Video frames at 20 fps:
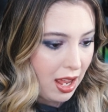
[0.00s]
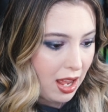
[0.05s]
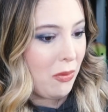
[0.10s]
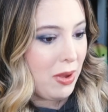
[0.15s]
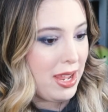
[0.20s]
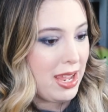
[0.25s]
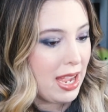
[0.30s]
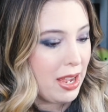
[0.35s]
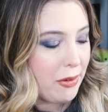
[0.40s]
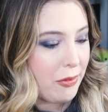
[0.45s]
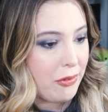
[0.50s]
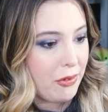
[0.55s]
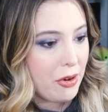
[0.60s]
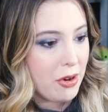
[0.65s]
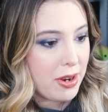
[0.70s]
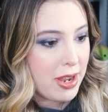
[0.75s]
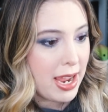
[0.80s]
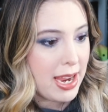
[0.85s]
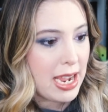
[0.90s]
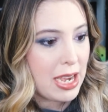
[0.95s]
We get
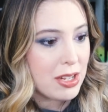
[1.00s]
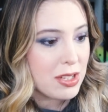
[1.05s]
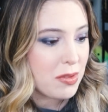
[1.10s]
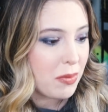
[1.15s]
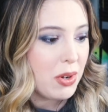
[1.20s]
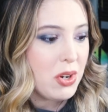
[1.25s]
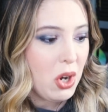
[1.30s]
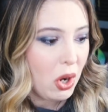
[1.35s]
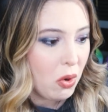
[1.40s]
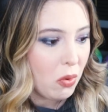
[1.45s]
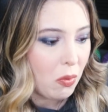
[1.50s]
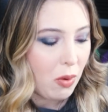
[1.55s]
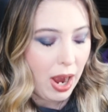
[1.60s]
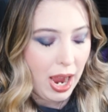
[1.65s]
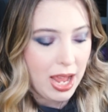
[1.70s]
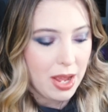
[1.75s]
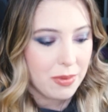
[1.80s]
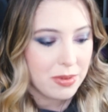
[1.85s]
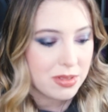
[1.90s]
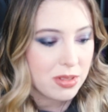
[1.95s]
fruitcake. I was wondering
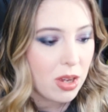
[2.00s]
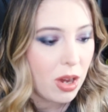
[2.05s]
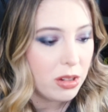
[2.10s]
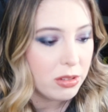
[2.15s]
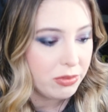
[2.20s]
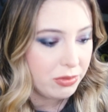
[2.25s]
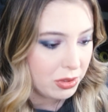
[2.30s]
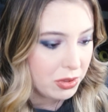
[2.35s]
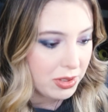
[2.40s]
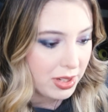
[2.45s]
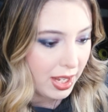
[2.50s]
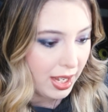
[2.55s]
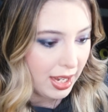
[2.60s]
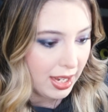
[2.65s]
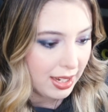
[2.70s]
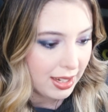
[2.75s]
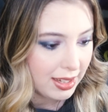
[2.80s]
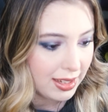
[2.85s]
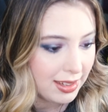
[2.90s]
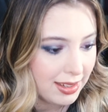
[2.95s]
why it was called
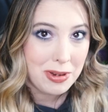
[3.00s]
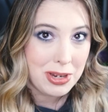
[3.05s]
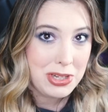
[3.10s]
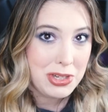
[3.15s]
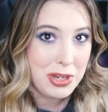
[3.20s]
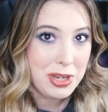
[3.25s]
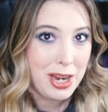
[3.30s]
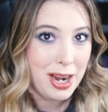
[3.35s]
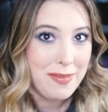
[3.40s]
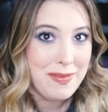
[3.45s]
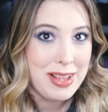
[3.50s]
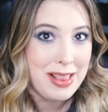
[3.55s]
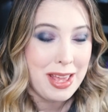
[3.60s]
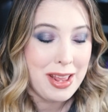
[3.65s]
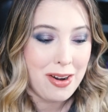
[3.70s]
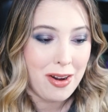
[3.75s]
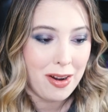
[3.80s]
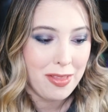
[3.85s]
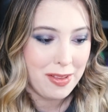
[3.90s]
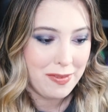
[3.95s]
fruitcake. Which you hear me
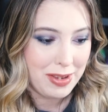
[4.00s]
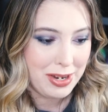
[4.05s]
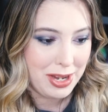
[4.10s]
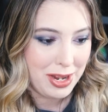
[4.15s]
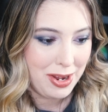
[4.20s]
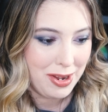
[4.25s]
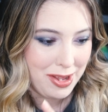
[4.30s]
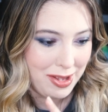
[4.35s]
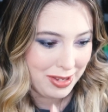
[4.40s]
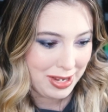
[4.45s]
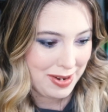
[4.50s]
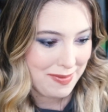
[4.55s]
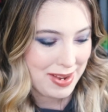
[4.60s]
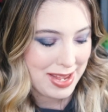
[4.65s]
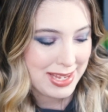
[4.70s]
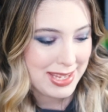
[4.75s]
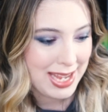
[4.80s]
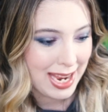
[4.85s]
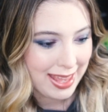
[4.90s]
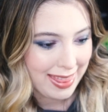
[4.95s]
later on in the video, you'll hear me
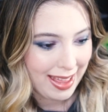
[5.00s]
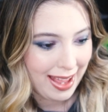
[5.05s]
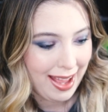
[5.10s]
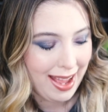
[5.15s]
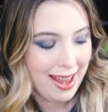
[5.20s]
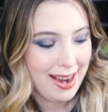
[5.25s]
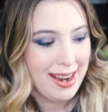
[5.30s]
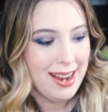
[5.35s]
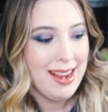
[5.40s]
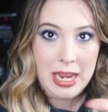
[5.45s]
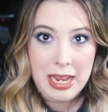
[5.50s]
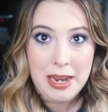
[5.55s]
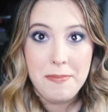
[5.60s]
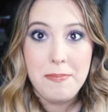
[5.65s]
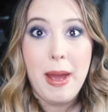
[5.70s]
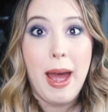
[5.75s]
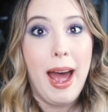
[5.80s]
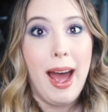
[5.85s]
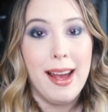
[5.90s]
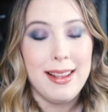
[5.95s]
say that in
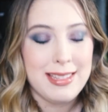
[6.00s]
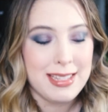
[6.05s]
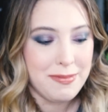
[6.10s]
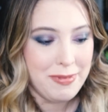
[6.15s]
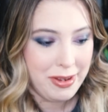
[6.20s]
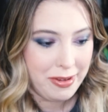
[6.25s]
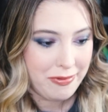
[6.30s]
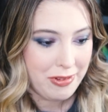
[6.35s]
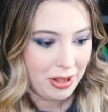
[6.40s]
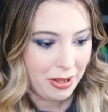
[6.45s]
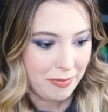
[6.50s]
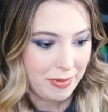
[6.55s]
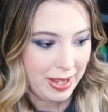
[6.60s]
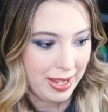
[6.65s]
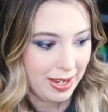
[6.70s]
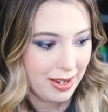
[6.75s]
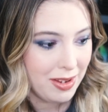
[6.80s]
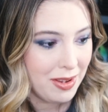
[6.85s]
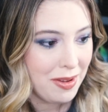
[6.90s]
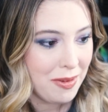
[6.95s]
past me
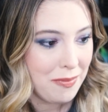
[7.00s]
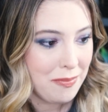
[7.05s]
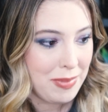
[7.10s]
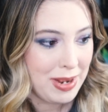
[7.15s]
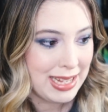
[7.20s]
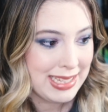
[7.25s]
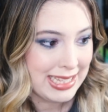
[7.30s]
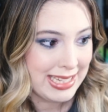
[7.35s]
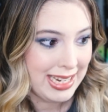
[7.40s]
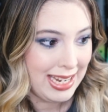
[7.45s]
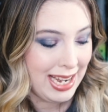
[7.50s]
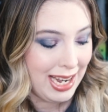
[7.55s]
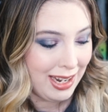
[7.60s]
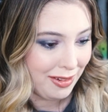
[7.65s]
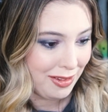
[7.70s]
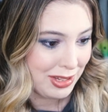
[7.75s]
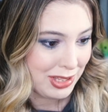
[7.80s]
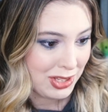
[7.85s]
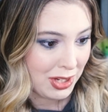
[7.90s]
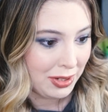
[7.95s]
filming, because I didn't
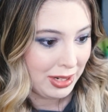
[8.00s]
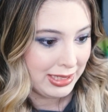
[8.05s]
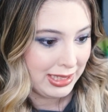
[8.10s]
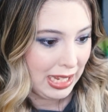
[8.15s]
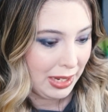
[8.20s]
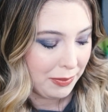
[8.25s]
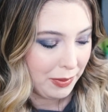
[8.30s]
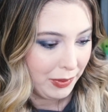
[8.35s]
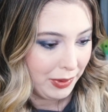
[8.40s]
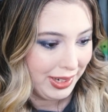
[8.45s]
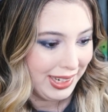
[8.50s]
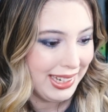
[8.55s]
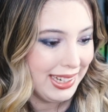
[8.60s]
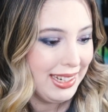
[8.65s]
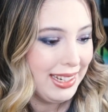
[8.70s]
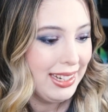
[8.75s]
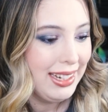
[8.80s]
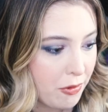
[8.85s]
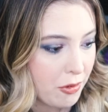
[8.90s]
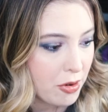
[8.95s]
hear the song at that
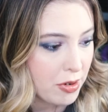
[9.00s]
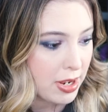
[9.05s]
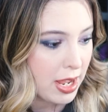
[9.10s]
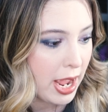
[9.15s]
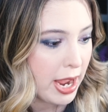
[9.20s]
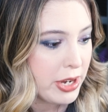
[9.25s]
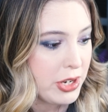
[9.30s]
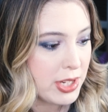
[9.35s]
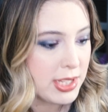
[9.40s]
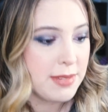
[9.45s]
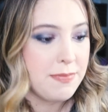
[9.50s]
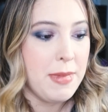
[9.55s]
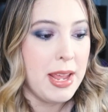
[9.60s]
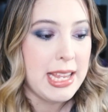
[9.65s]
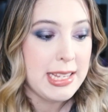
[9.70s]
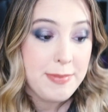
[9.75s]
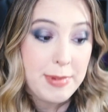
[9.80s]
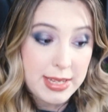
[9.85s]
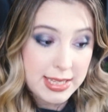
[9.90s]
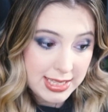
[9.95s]
point. Fruitcake just
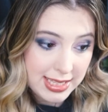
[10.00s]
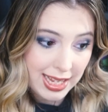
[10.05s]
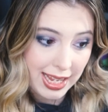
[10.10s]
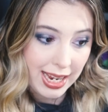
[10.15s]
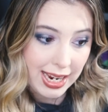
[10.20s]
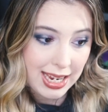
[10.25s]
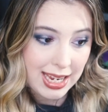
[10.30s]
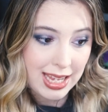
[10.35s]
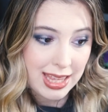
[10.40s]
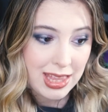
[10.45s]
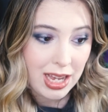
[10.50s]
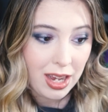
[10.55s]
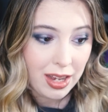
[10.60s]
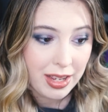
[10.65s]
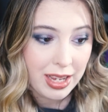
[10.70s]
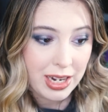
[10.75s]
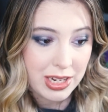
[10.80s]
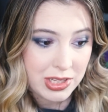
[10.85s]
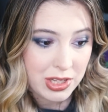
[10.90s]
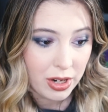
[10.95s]
makes me sick. The
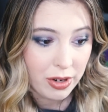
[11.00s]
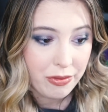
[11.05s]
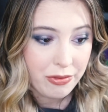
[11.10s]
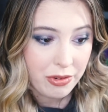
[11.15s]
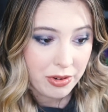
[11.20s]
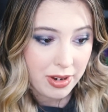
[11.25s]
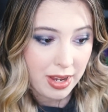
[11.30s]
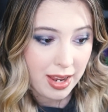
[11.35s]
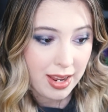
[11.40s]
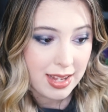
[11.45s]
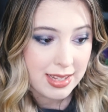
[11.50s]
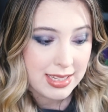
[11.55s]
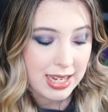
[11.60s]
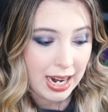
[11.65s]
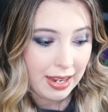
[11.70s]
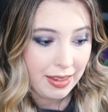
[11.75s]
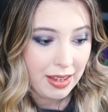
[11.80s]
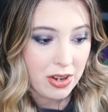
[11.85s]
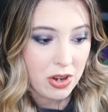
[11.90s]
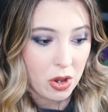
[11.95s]
holiday dessert fruitcake is
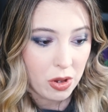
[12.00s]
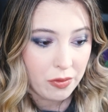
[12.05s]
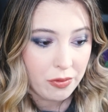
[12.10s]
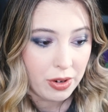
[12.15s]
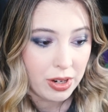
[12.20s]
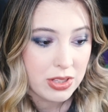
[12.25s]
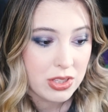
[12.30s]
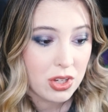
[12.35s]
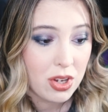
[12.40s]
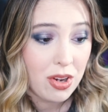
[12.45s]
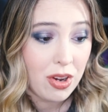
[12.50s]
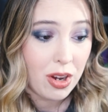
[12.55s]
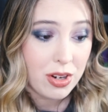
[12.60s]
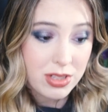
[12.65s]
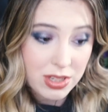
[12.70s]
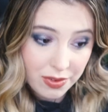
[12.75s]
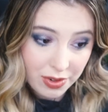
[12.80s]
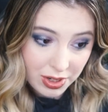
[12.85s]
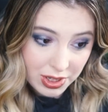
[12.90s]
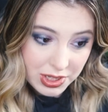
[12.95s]
highly known for its
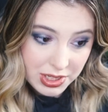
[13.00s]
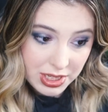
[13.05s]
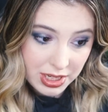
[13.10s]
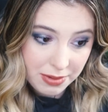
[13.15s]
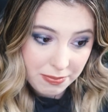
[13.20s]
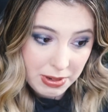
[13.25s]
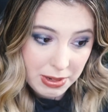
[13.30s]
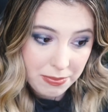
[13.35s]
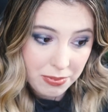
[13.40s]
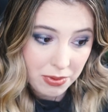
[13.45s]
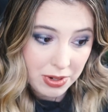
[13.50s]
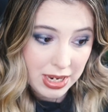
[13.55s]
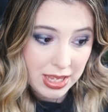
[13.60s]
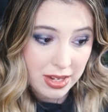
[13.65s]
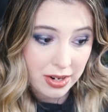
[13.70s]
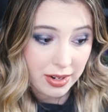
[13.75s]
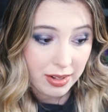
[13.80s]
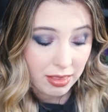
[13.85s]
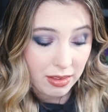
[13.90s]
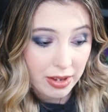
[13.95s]
controversy. People
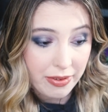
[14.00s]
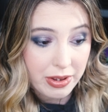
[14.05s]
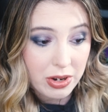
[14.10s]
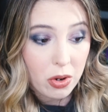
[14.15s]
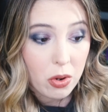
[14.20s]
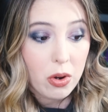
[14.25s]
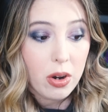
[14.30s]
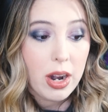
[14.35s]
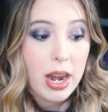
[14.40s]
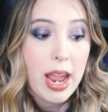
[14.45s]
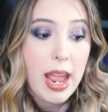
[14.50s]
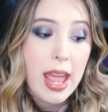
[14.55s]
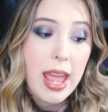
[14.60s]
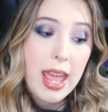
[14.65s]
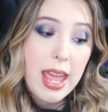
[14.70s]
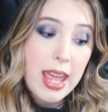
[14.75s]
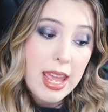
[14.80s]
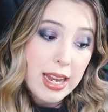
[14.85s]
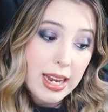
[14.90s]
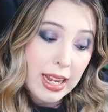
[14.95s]
either love it or
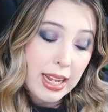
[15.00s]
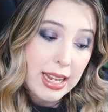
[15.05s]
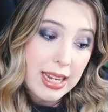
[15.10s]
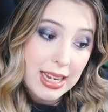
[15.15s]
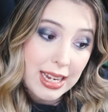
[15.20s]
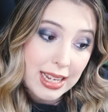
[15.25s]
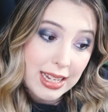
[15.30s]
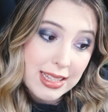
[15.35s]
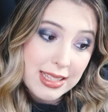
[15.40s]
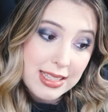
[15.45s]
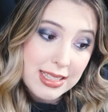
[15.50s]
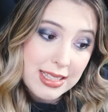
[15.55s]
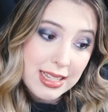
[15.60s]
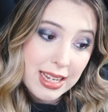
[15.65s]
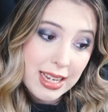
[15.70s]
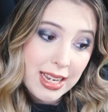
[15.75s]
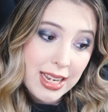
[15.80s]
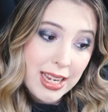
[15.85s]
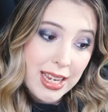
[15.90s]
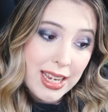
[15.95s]
hate it.
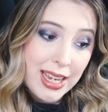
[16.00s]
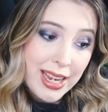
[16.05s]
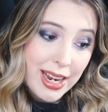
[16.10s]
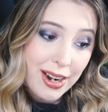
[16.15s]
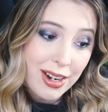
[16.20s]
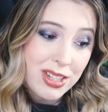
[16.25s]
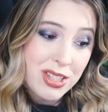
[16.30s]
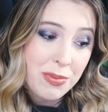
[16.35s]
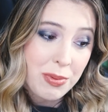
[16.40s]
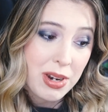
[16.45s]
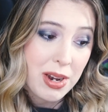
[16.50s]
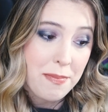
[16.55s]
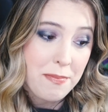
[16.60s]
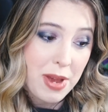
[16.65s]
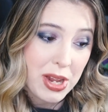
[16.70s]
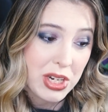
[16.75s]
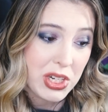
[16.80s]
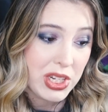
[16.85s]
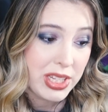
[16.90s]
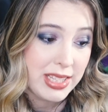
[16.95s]
Here, Sabrina
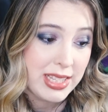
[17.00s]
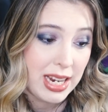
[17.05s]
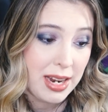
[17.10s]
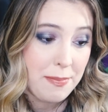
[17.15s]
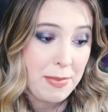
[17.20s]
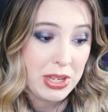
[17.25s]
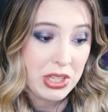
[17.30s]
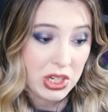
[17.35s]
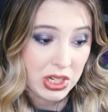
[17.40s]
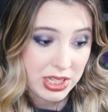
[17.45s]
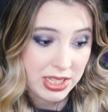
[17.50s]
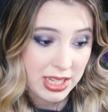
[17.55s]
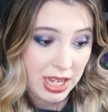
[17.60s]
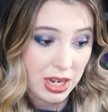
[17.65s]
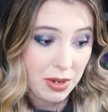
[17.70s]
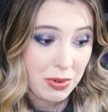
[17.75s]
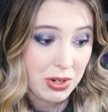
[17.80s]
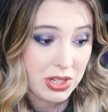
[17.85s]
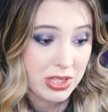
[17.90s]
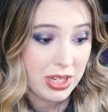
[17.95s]
mentions that it makes her
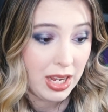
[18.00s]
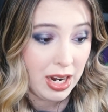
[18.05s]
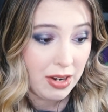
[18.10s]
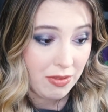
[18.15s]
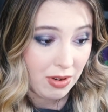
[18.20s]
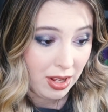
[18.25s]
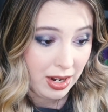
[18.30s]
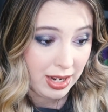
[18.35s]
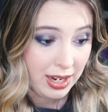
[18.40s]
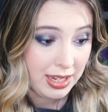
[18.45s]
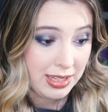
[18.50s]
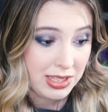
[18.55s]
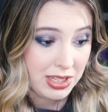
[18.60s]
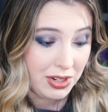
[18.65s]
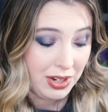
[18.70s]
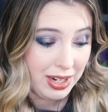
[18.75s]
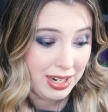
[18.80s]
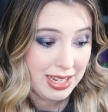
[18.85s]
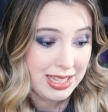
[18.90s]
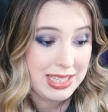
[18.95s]
sick, which is ironic
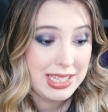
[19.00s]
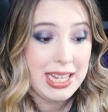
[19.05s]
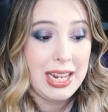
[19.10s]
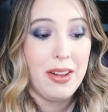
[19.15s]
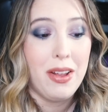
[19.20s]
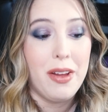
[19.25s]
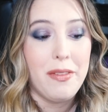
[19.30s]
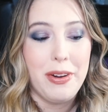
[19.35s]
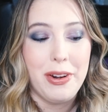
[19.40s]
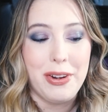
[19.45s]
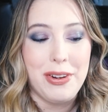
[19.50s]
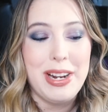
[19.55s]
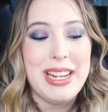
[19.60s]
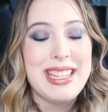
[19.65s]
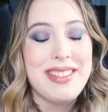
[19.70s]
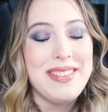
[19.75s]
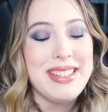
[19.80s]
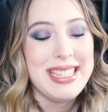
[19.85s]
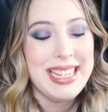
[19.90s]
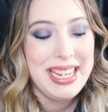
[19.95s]
considering it's the title of her
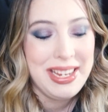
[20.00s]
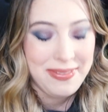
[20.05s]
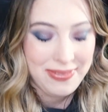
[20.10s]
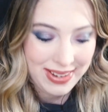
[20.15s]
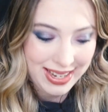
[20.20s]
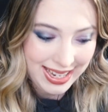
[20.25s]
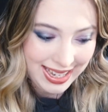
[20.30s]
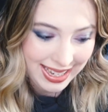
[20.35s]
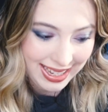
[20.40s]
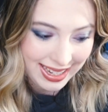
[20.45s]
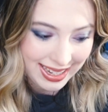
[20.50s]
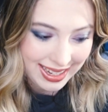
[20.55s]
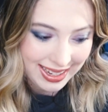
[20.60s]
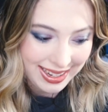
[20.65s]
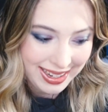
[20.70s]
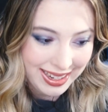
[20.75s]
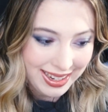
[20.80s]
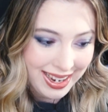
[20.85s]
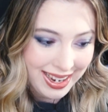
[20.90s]
Christmas EP.